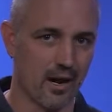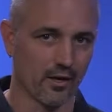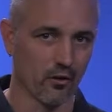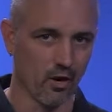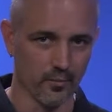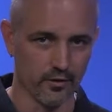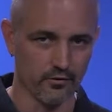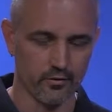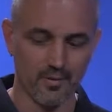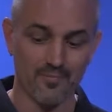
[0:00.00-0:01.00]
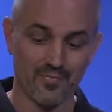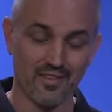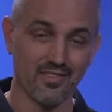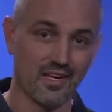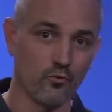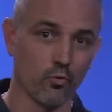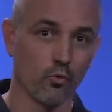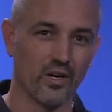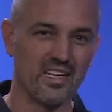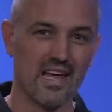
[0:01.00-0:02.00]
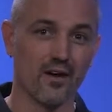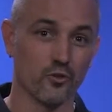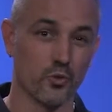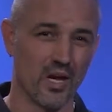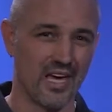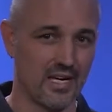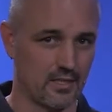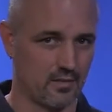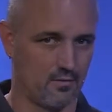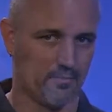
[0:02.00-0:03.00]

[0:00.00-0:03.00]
micrometers. These will read down to 8.